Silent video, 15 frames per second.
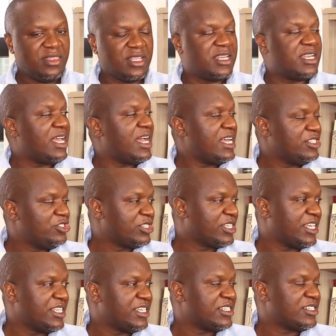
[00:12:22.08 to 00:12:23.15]
And I urge all
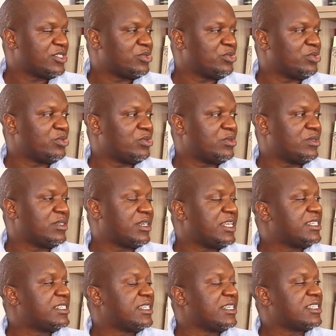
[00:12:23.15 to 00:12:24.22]
Kenyans to
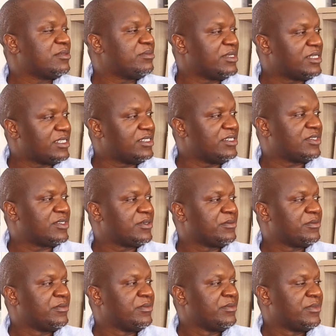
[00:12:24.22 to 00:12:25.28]
write text messages
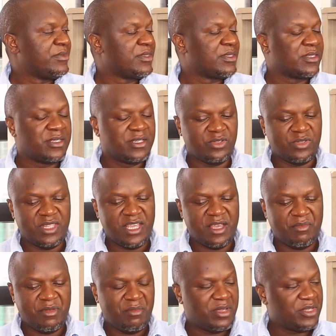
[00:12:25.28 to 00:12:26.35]
to their
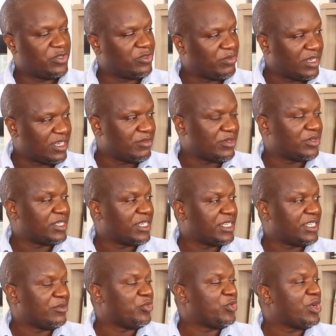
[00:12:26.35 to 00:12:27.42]
members of parliament, tell
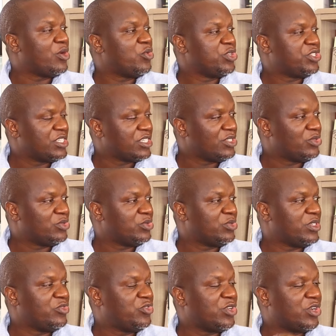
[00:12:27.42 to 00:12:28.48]
them, we are watching you.
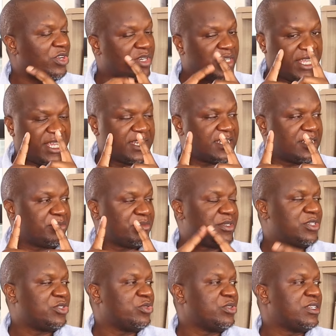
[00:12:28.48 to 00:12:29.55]
If they
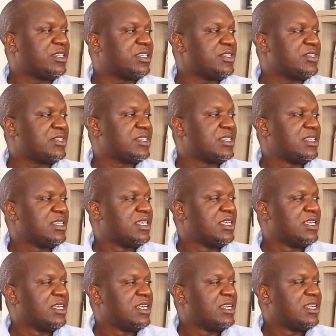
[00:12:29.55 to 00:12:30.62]
attempt to increase
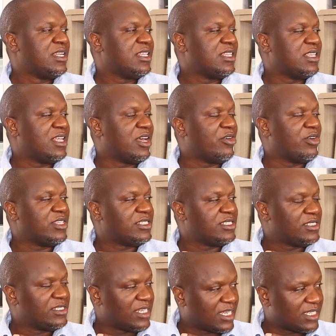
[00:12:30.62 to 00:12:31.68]
our
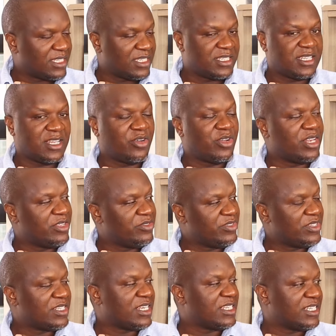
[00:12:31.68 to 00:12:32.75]
taxes, our
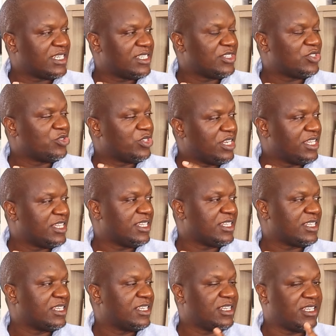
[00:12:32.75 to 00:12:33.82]
levies and charges on anything
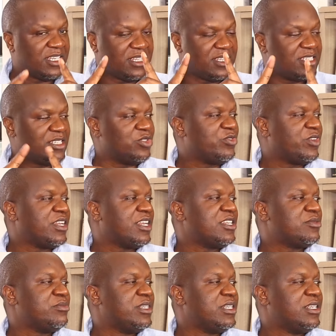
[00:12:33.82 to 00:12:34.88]
in this new finance
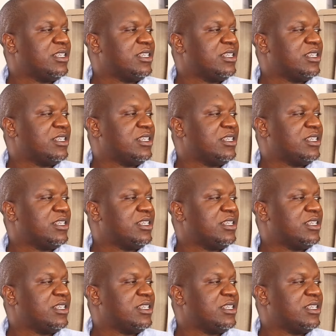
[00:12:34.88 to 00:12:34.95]
bill.